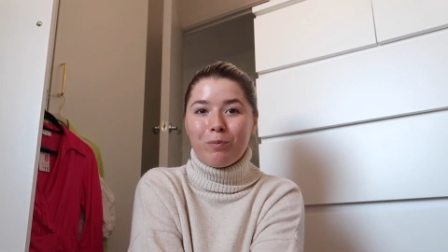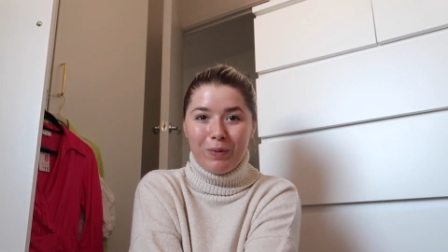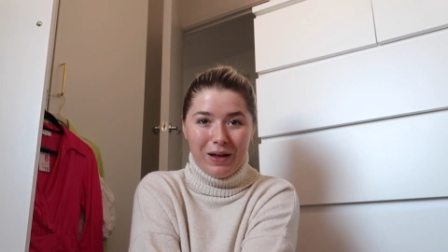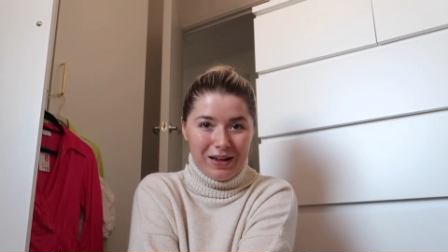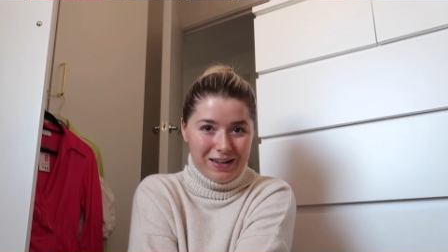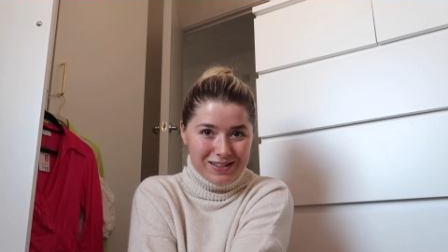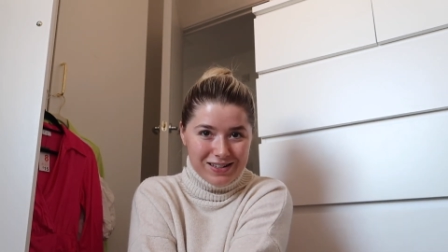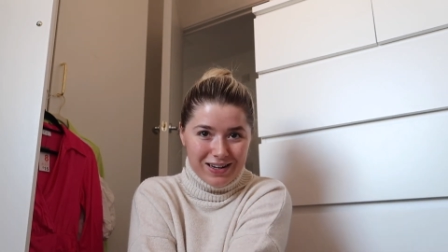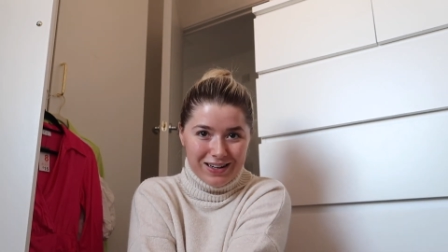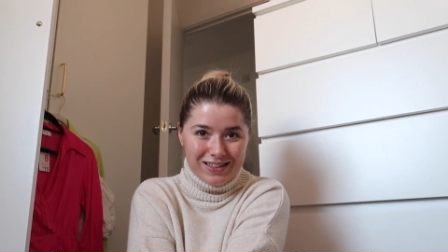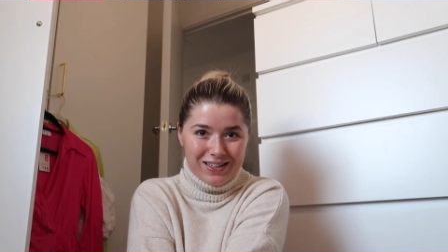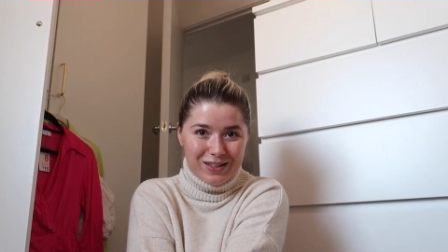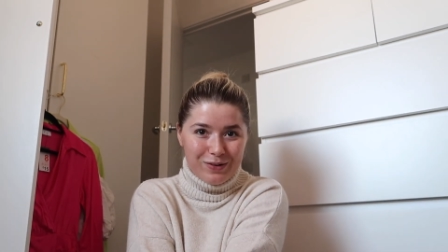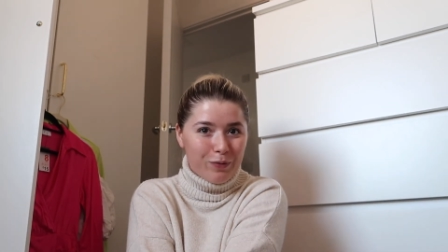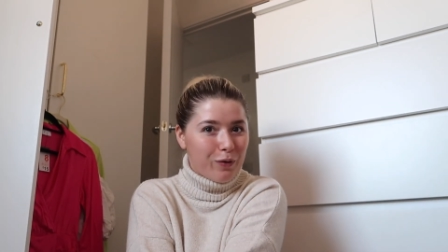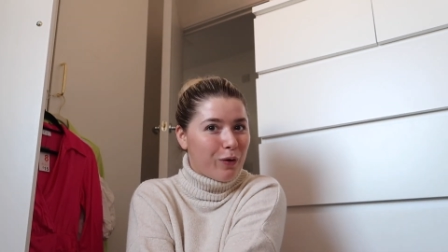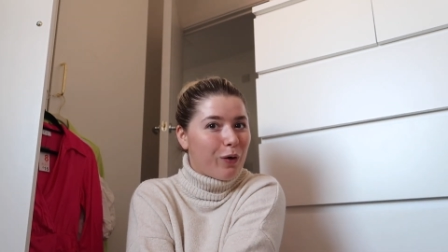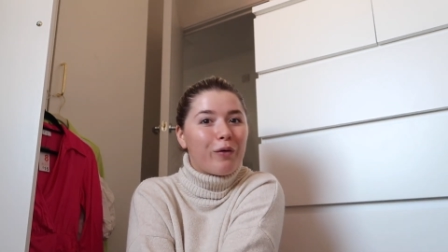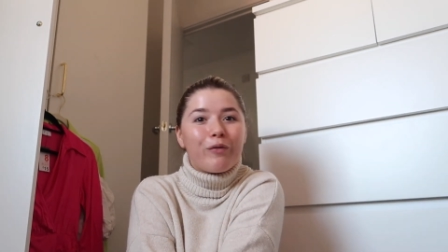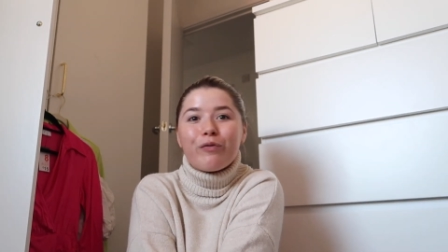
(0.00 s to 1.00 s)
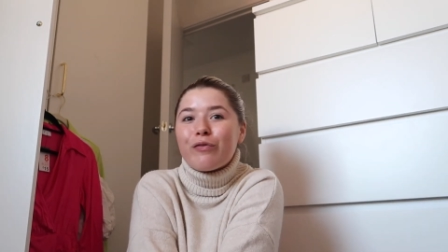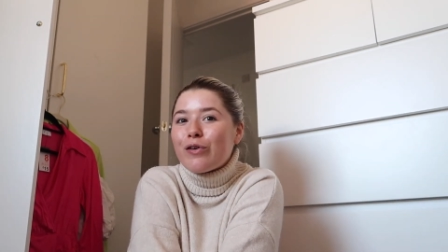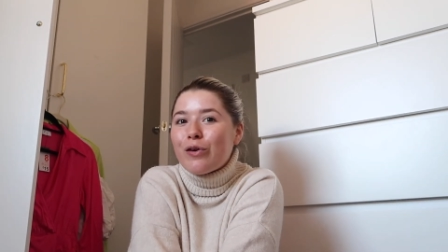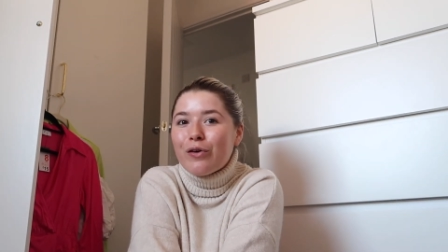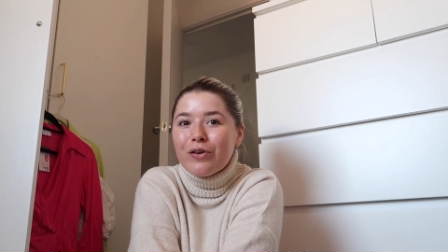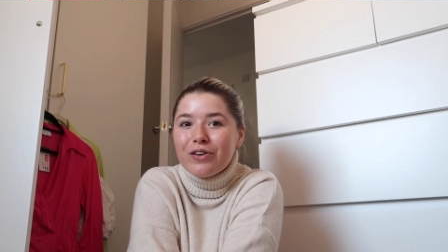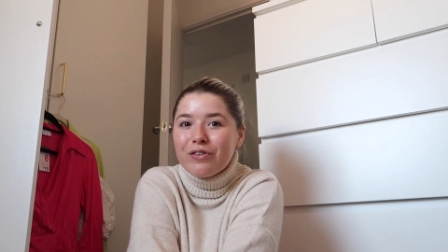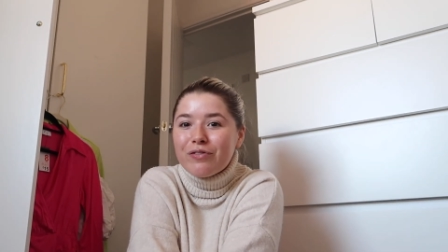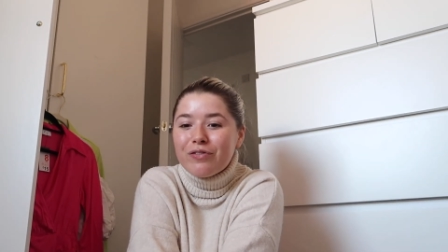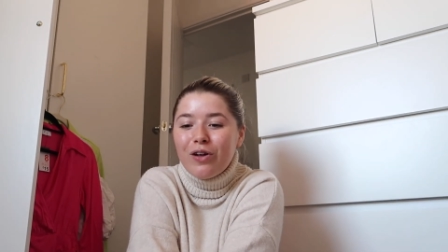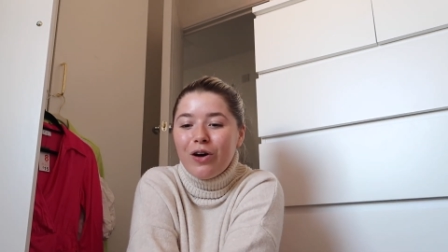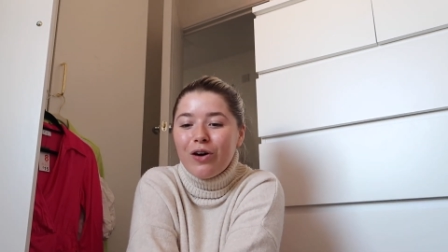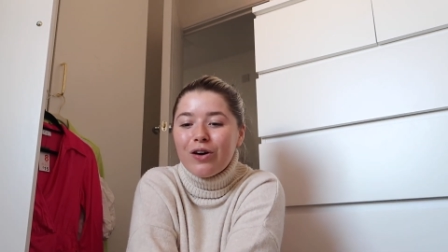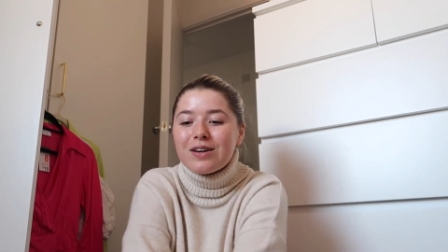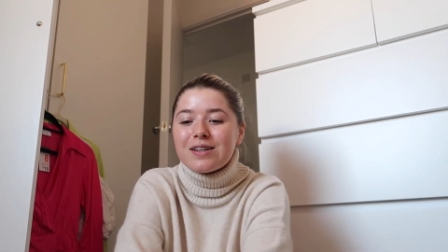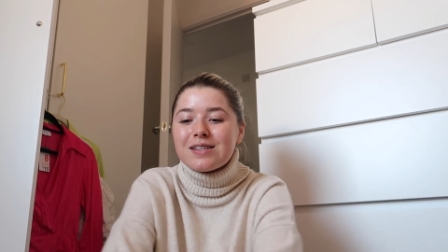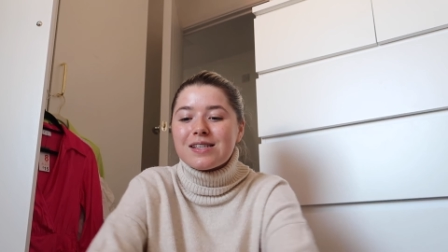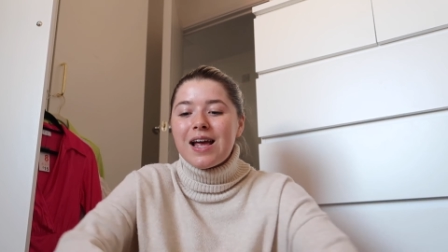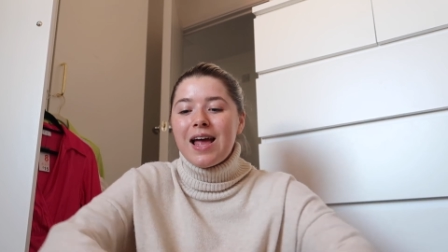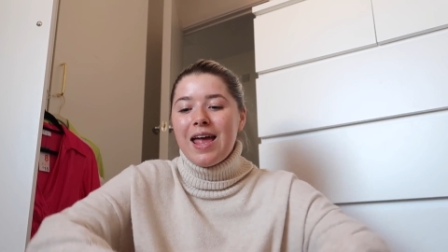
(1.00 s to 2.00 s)
excited for Florida
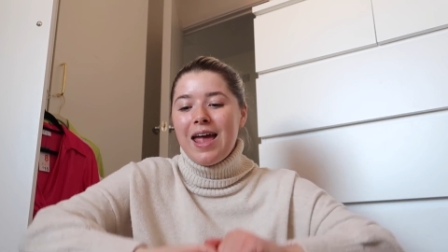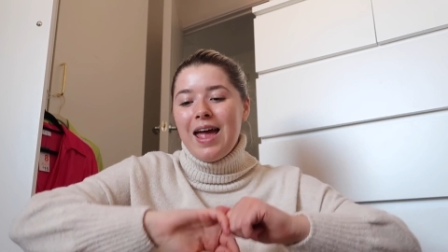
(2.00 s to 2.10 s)
vlogs.